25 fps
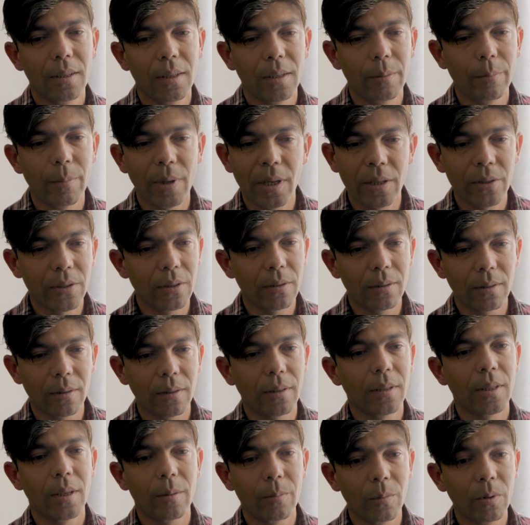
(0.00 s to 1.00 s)
imagining
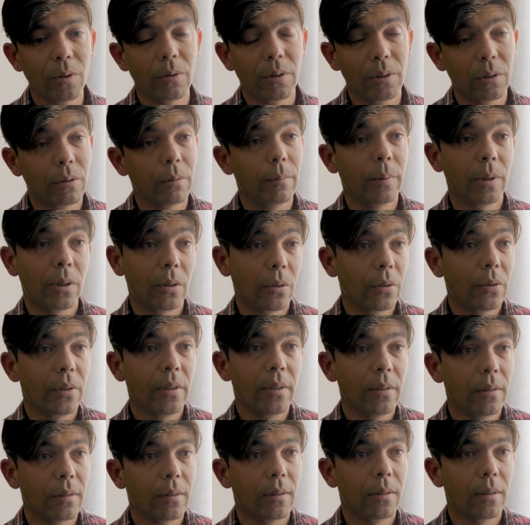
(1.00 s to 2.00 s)
that I'm going to be
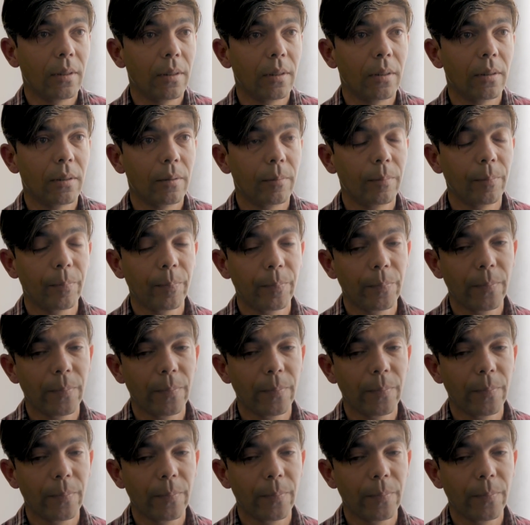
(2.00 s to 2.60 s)
crazy here.